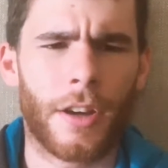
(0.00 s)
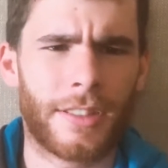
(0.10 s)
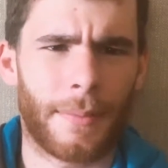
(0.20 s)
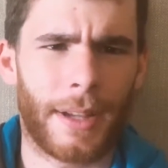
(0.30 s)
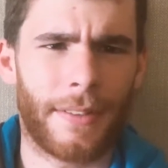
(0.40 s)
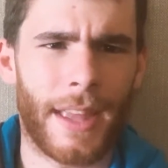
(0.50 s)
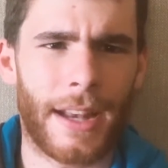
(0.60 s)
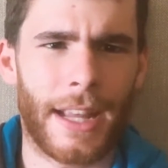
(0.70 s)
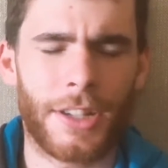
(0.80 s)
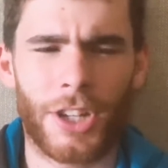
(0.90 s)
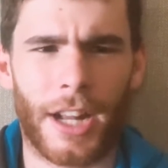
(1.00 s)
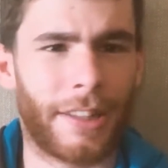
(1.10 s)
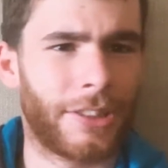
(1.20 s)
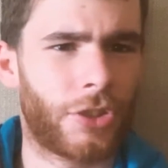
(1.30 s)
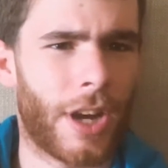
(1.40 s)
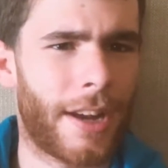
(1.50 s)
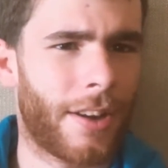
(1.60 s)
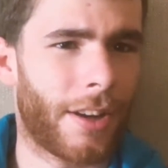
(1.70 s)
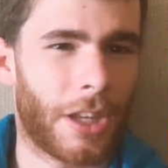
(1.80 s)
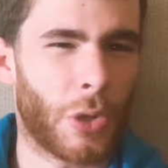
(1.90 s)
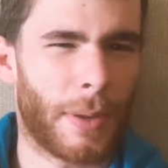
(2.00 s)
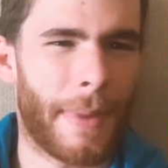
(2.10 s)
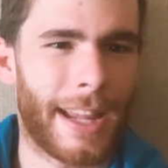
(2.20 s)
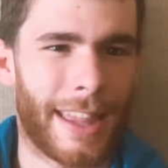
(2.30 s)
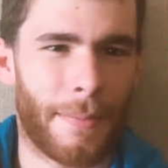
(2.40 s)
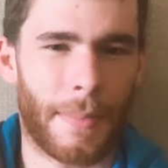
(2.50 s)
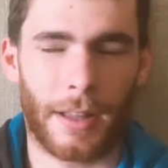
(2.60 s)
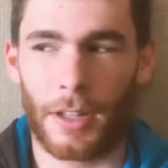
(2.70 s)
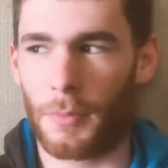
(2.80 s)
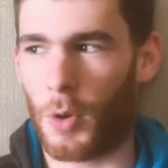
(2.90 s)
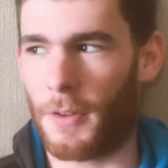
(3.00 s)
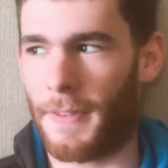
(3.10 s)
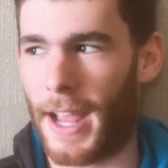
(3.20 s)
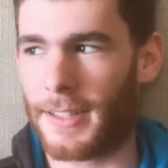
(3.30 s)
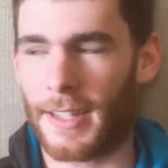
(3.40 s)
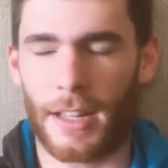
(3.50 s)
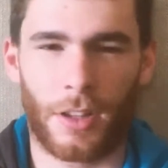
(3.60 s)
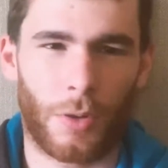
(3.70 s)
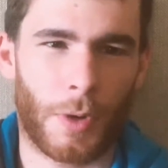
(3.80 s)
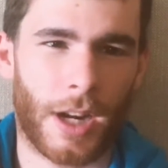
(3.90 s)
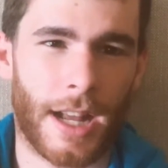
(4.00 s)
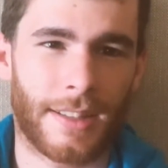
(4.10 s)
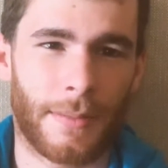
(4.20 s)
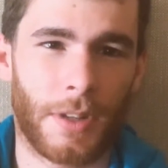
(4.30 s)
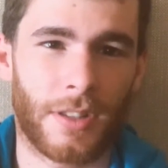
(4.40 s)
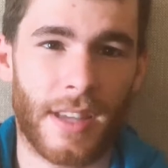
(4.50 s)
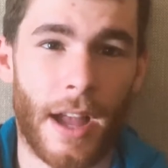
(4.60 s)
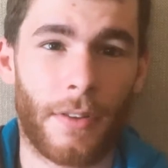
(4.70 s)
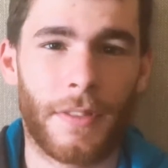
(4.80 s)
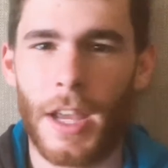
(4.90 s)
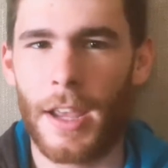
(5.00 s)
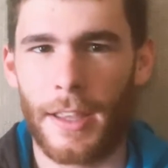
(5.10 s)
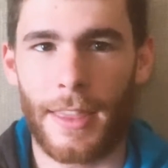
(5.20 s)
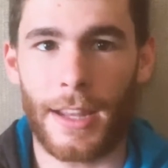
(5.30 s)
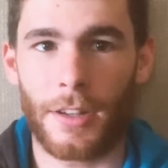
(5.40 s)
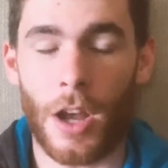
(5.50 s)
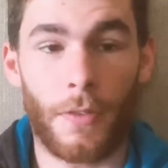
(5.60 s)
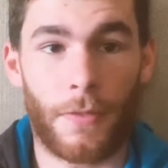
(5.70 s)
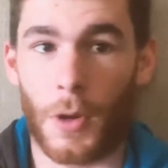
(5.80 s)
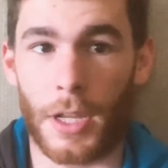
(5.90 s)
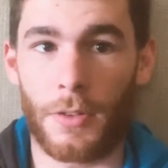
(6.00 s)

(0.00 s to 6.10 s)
or something of that nature, Illustrator, and you can make them a little more advanced and a little more custom yourself, then go for it.